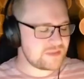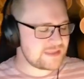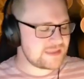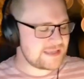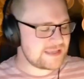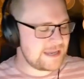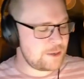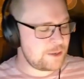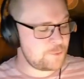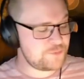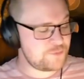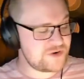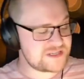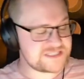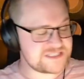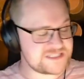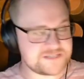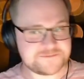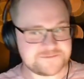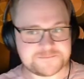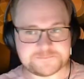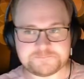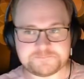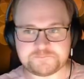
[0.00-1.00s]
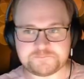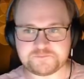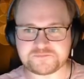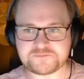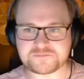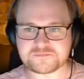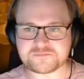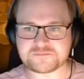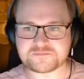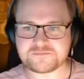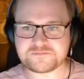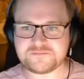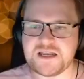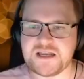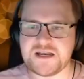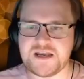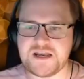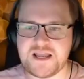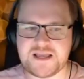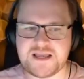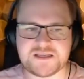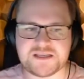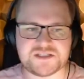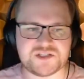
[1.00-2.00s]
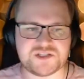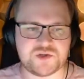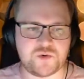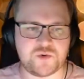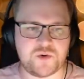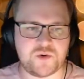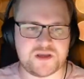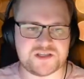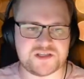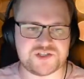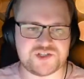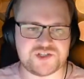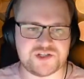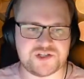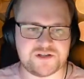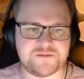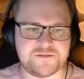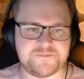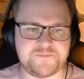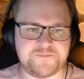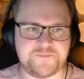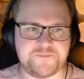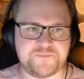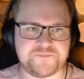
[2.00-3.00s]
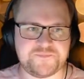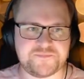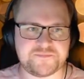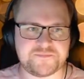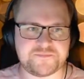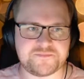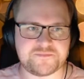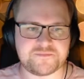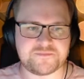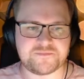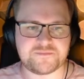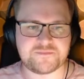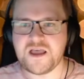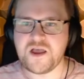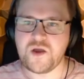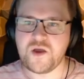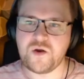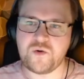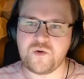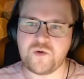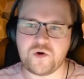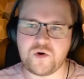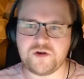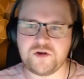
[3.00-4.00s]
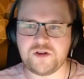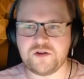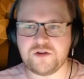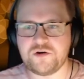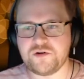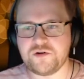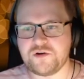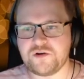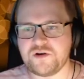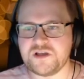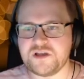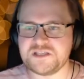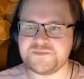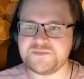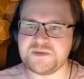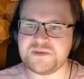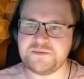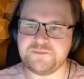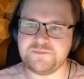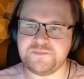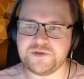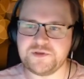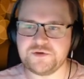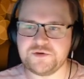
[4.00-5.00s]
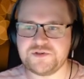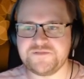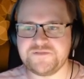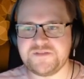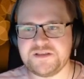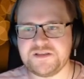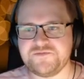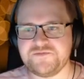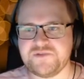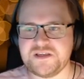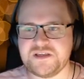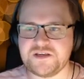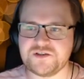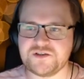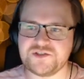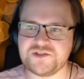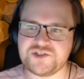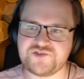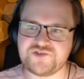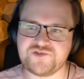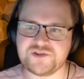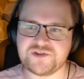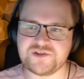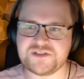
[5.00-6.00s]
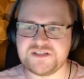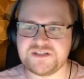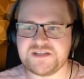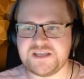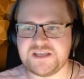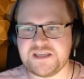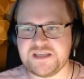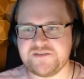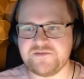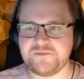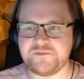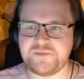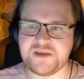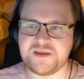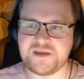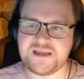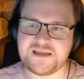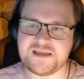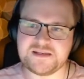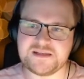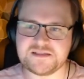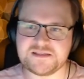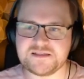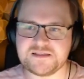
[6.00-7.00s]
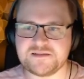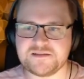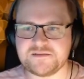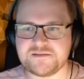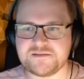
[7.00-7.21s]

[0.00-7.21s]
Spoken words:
How impressive. Next question. What logo has been beautifully reconstructed here in paint?